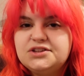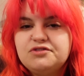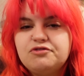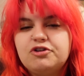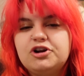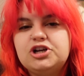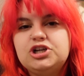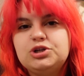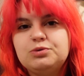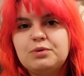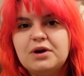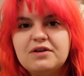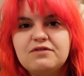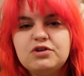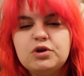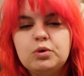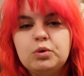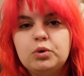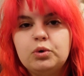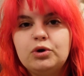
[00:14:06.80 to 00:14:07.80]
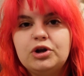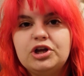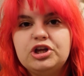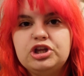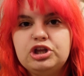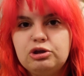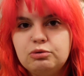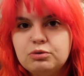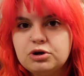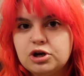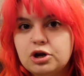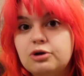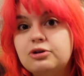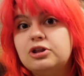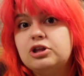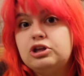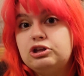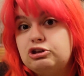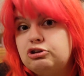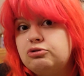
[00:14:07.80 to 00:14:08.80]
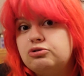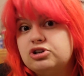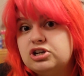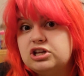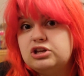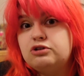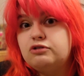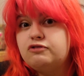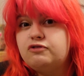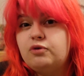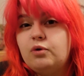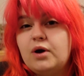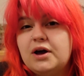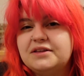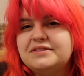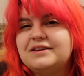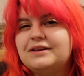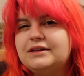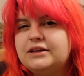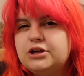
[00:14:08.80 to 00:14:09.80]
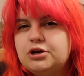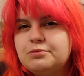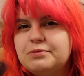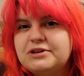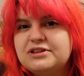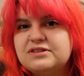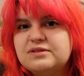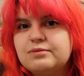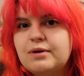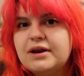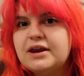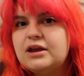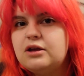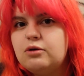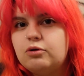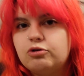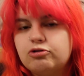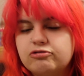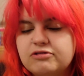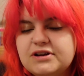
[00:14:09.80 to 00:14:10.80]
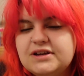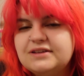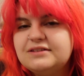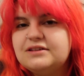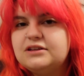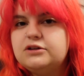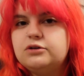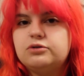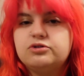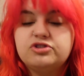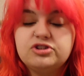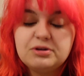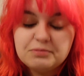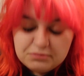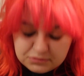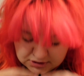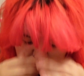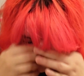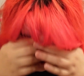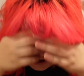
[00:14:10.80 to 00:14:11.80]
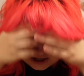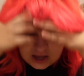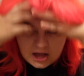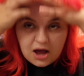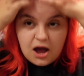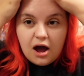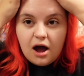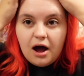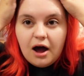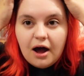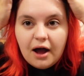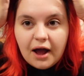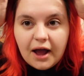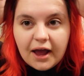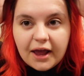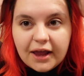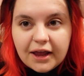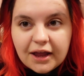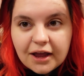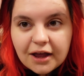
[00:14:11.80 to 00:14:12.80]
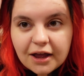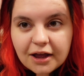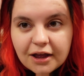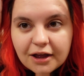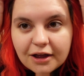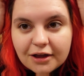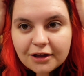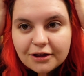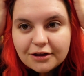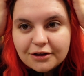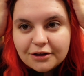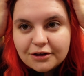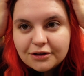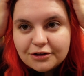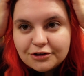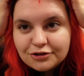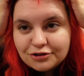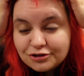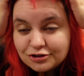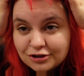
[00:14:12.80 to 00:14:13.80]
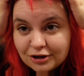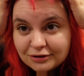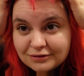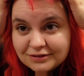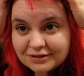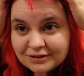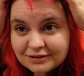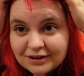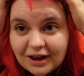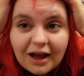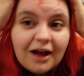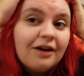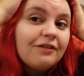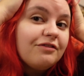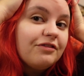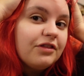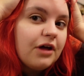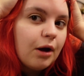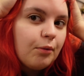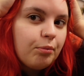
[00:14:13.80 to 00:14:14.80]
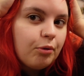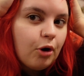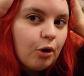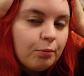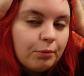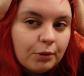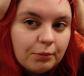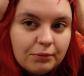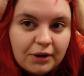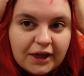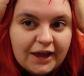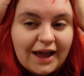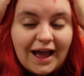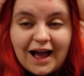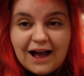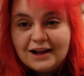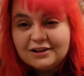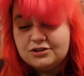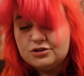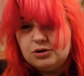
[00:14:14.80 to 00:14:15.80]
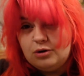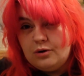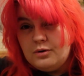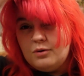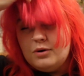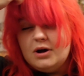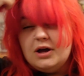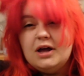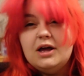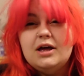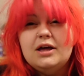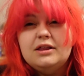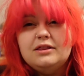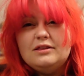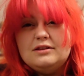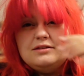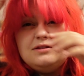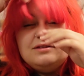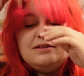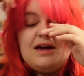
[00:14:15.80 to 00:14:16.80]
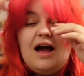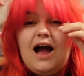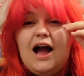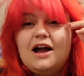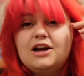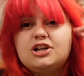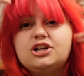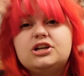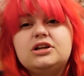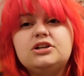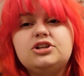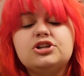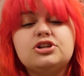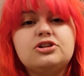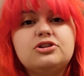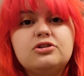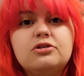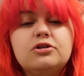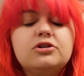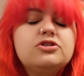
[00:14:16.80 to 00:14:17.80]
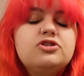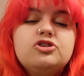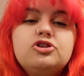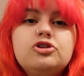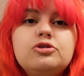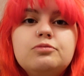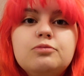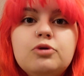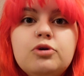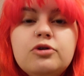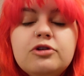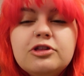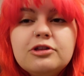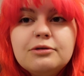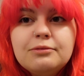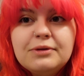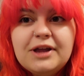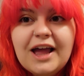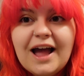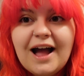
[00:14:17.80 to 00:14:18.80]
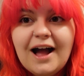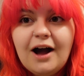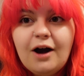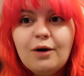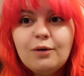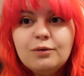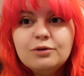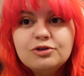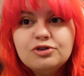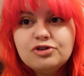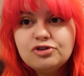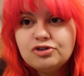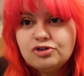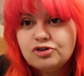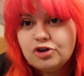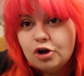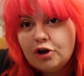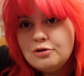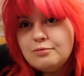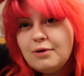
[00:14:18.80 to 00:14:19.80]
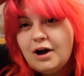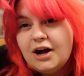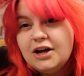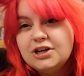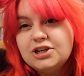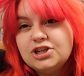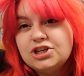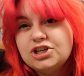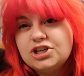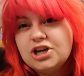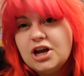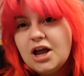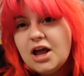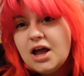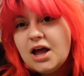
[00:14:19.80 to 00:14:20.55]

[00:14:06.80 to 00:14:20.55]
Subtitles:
fringe, whatever you call it, you would know that usually your forehead's a little bit sweaty or greasy or something. I don't seem to have that problem like at all. This has actually just smoothed me out so much.